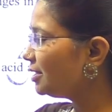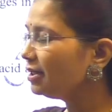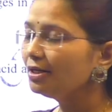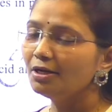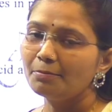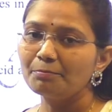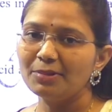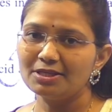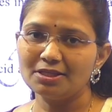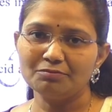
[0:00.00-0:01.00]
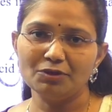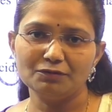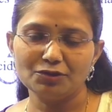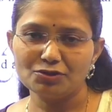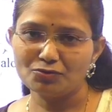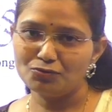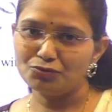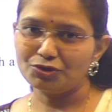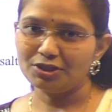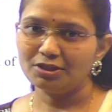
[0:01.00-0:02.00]
the basic buffer
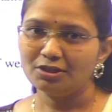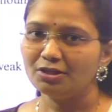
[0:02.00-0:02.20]
solution.